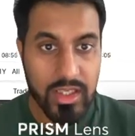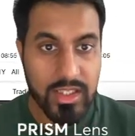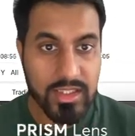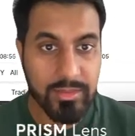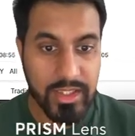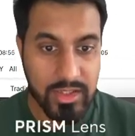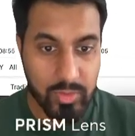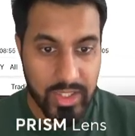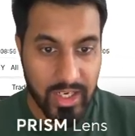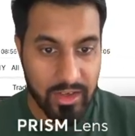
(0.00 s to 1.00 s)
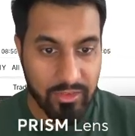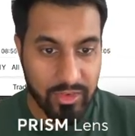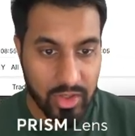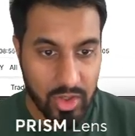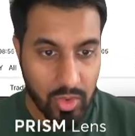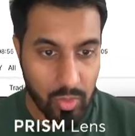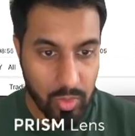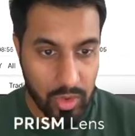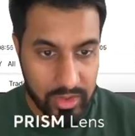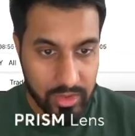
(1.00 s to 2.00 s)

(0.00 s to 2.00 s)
Is because we have 1